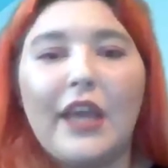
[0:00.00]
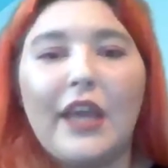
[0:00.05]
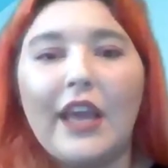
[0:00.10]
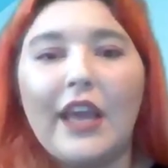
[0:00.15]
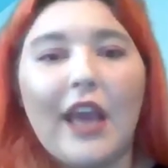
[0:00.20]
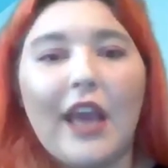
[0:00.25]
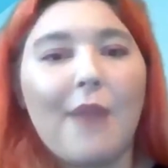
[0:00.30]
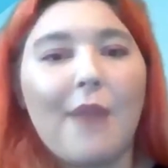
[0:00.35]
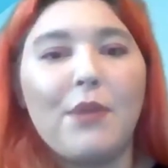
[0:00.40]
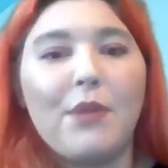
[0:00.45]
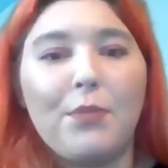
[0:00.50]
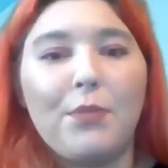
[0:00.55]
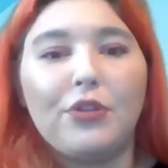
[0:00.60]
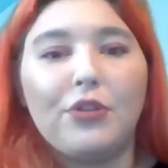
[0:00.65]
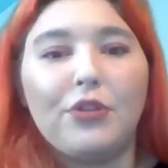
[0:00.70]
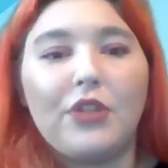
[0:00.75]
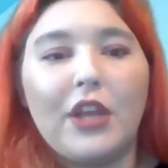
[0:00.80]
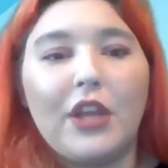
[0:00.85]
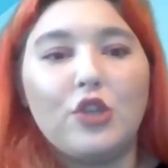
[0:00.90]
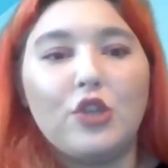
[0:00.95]
happy
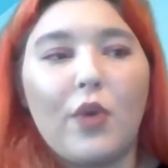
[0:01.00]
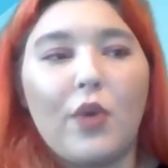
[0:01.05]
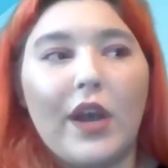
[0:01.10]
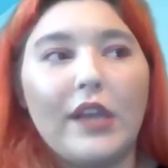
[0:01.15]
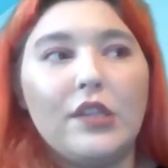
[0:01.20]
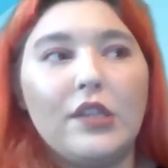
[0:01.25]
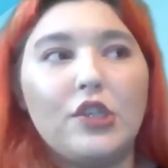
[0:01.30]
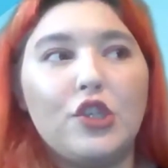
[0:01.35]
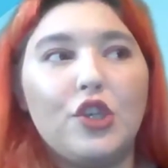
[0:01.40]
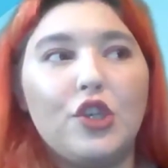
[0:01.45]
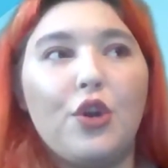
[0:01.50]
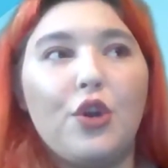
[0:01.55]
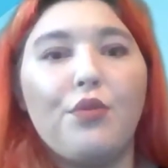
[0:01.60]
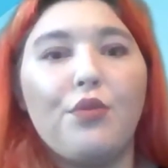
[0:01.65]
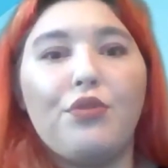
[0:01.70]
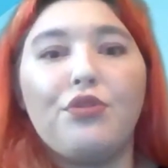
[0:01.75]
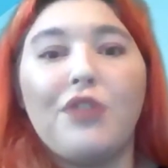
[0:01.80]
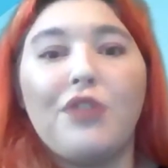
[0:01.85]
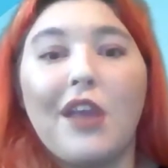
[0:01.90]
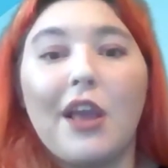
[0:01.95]
birthday twice. You don't
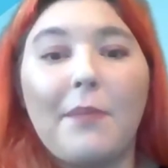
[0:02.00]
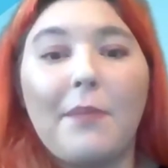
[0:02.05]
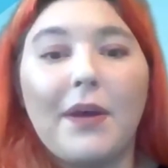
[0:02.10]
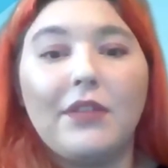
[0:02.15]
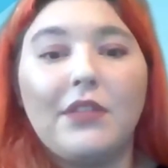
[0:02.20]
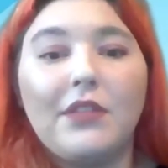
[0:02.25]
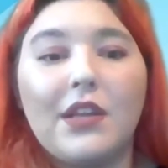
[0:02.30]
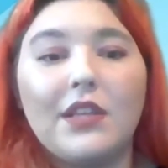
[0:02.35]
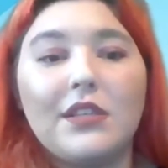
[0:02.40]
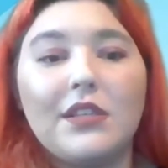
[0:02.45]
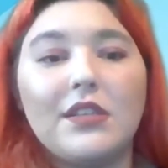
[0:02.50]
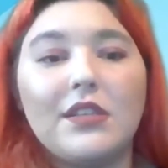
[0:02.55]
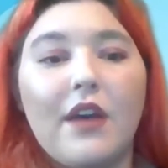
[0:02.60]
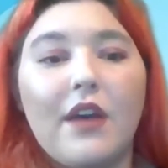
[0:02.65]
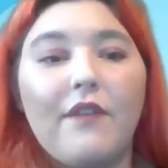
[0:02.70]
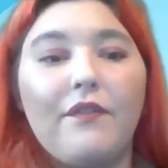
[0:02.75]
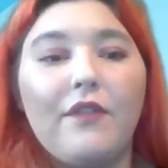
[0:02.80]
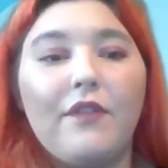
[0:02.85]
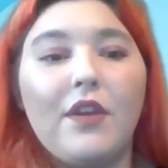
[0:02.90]
think about that stuff